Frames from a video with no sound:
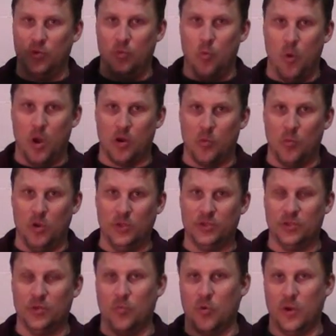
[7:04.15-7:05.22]
You water them once
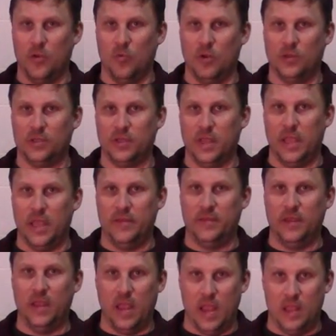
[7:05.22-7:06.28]
in the morning, once in the
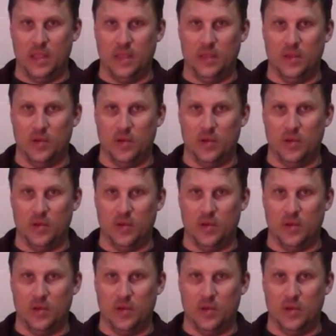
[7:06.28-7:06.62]
evening, and